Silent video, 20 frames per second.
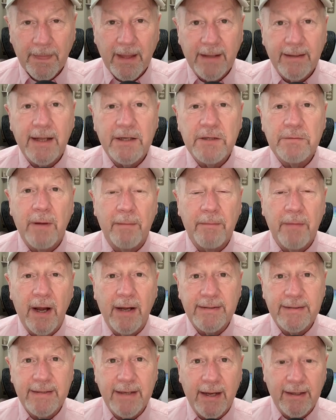that's my
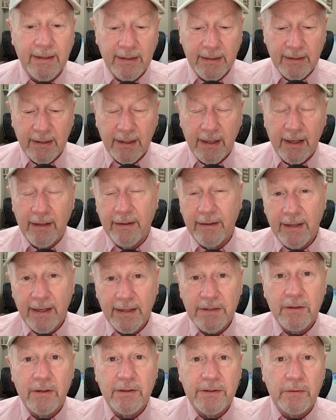mindset. And I think
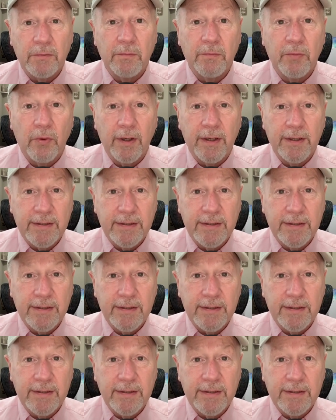that's also important,